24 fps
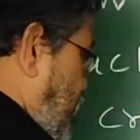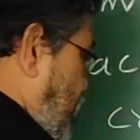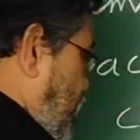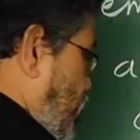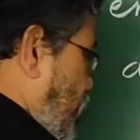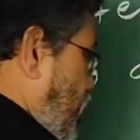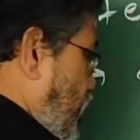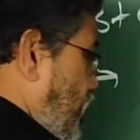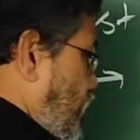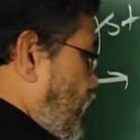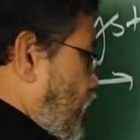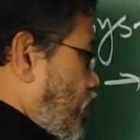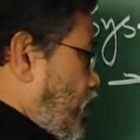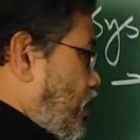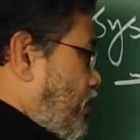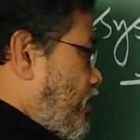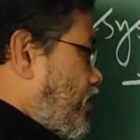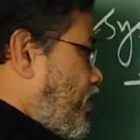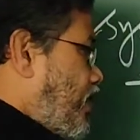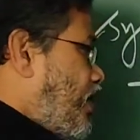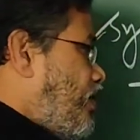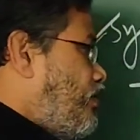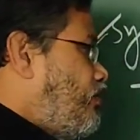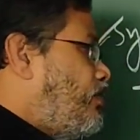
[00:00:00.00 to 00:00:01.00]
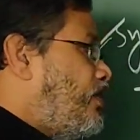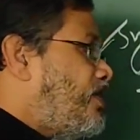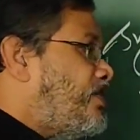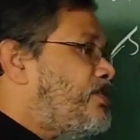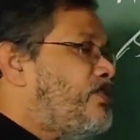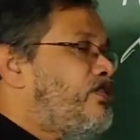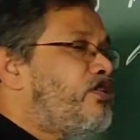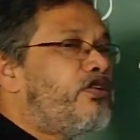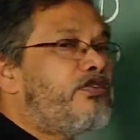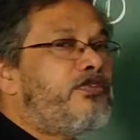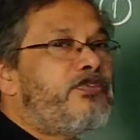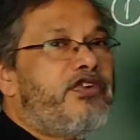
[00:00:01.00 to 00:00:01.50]
When you talk about
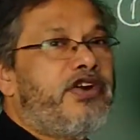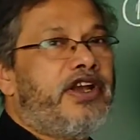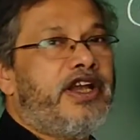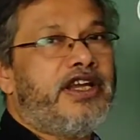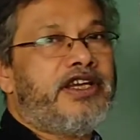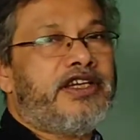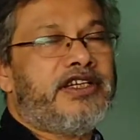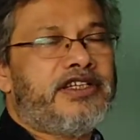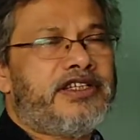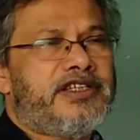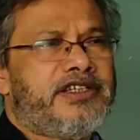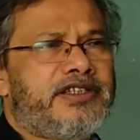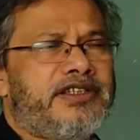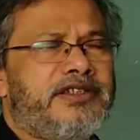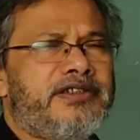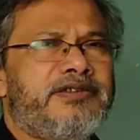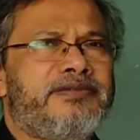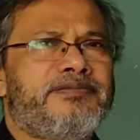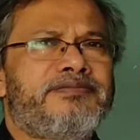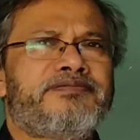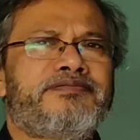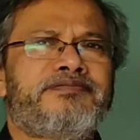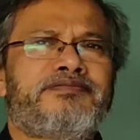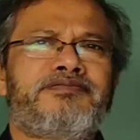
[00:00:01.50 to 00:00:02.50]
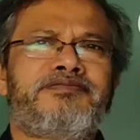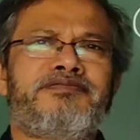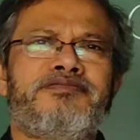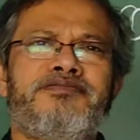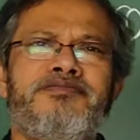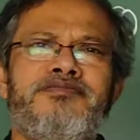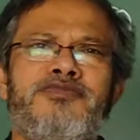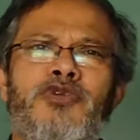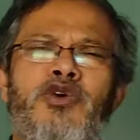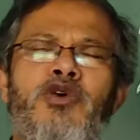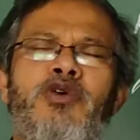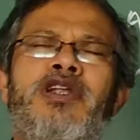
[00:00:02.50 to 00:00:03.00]
regulation of rent,
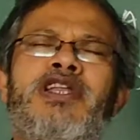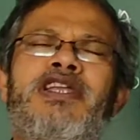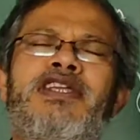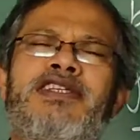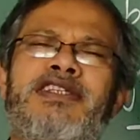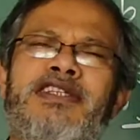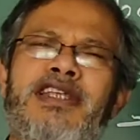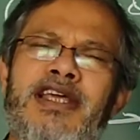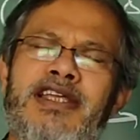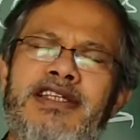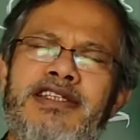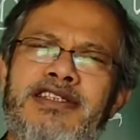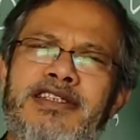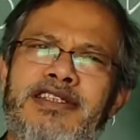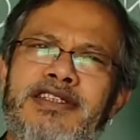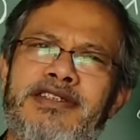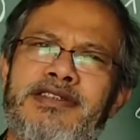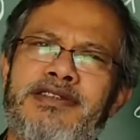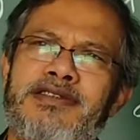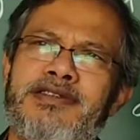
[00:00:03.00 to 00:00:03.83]
what is this?